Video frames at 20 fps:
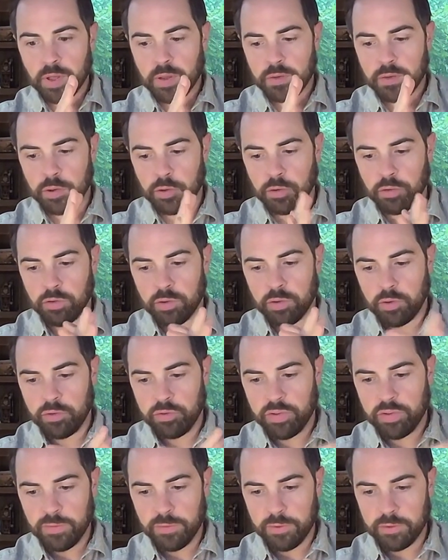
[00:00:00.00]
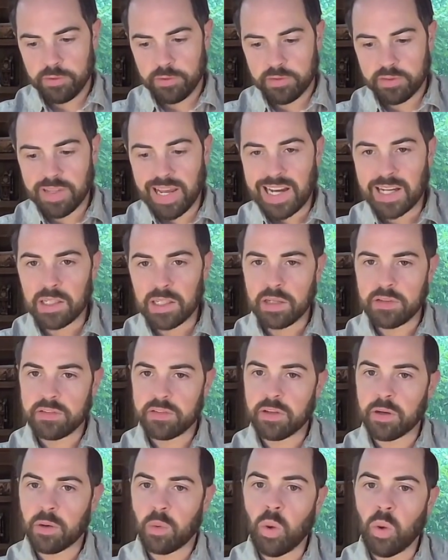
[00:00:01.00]
there's different
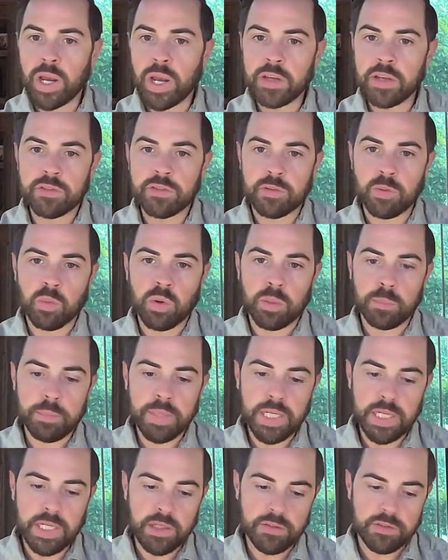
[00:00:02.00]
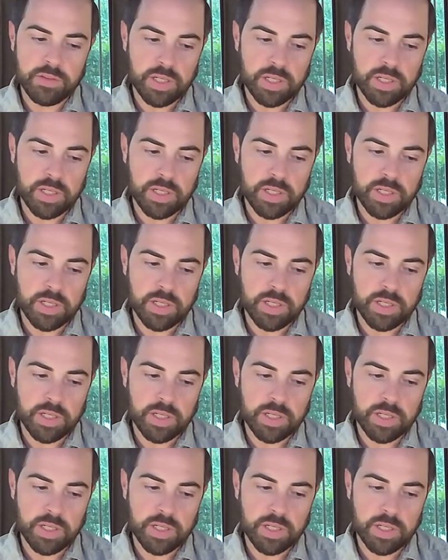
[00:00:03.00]
stylistic ways to run meetings,